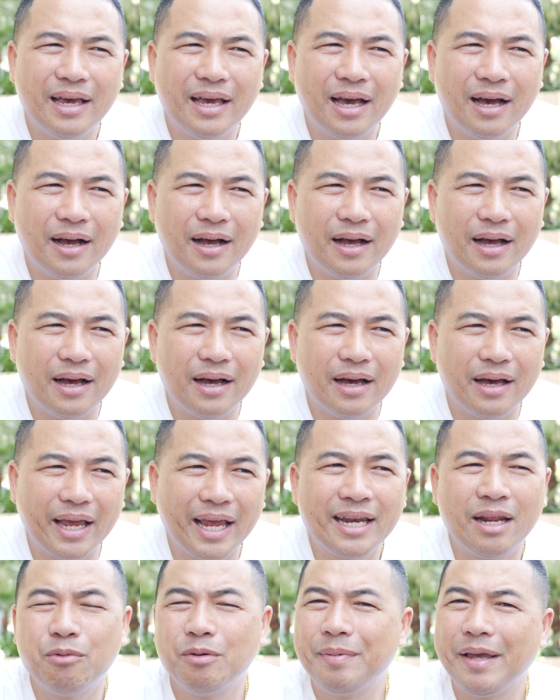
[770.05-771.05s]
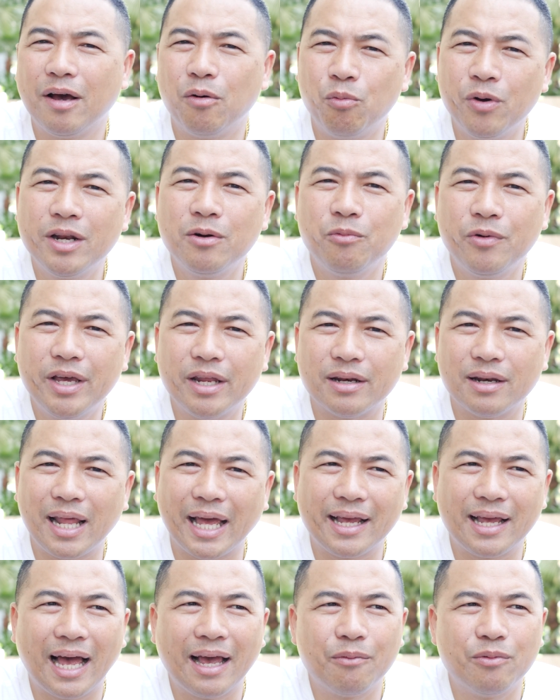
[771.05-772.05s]
And it would be a win-win.
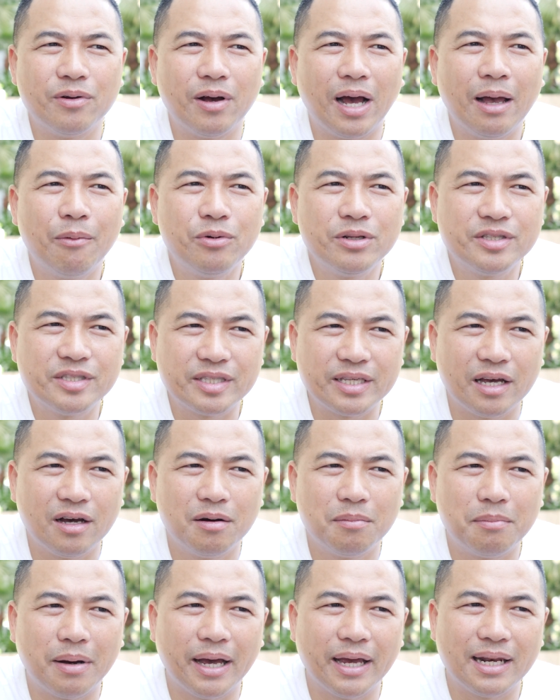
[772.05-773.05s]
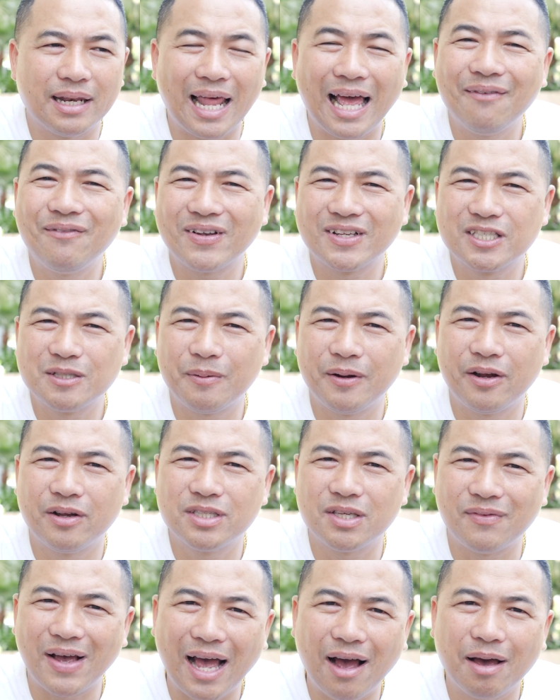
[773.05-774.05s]
Like I would sell my life
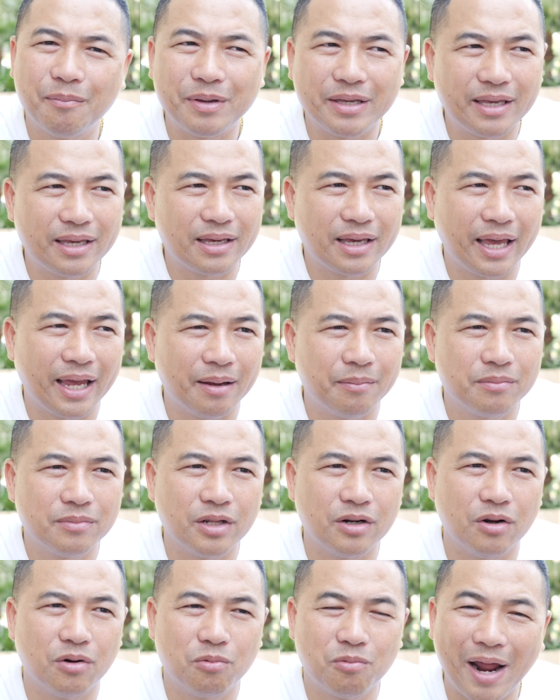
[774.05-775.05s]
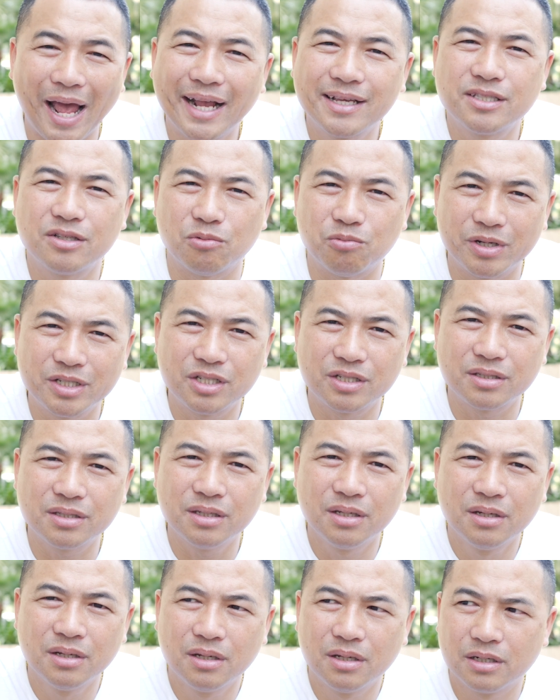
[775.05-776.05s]
experience of how I became, rags to riches,
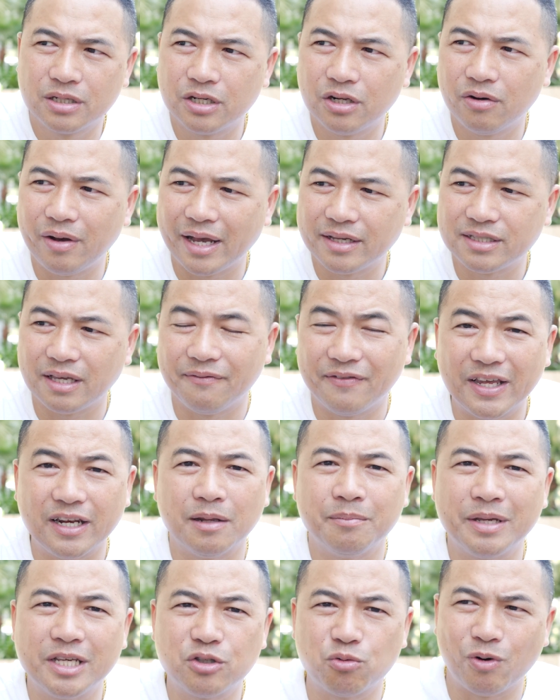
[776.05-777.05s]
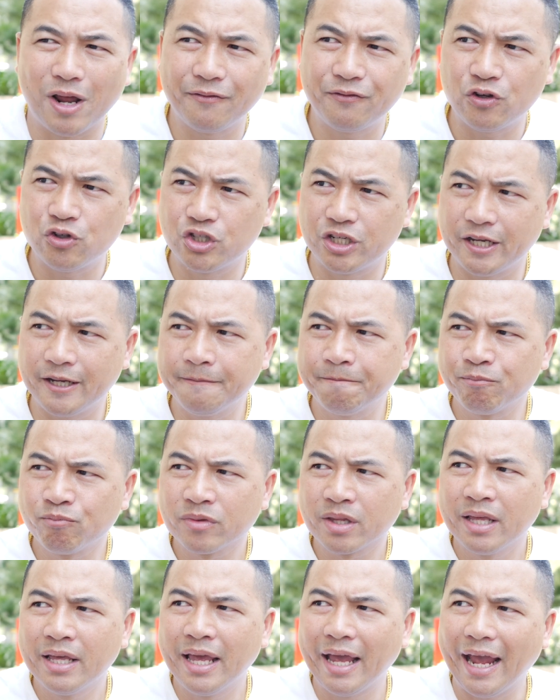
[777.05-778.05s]
as a Vietnamese refugee,
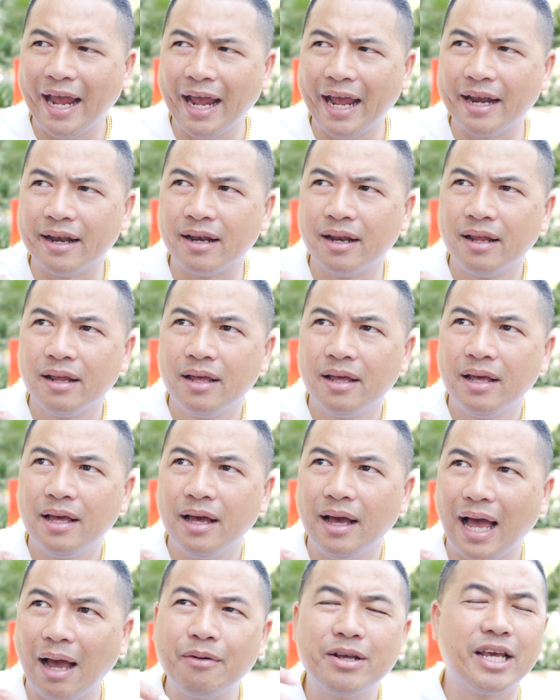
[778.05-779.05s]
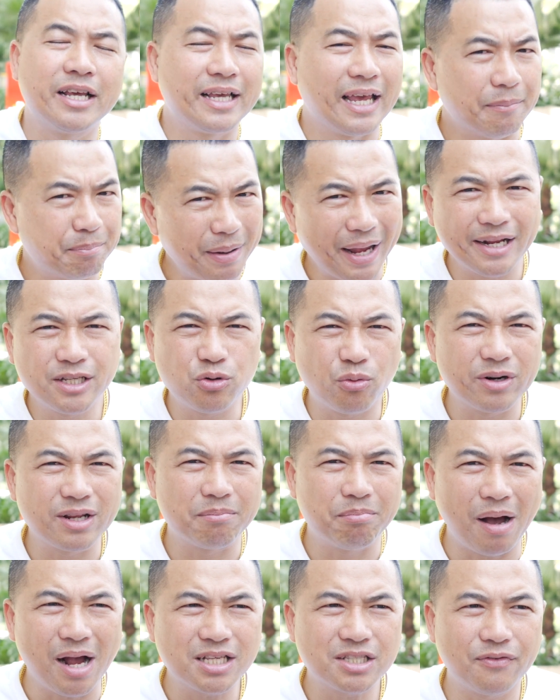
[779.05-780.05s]
and I could get paid
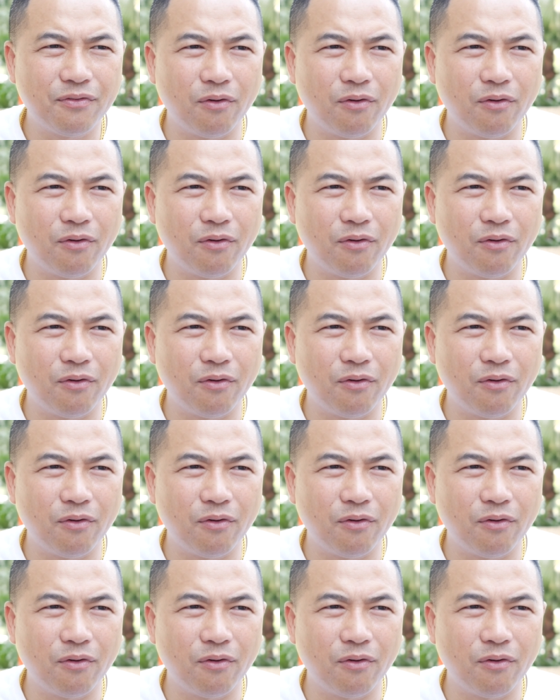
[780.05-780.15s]
$20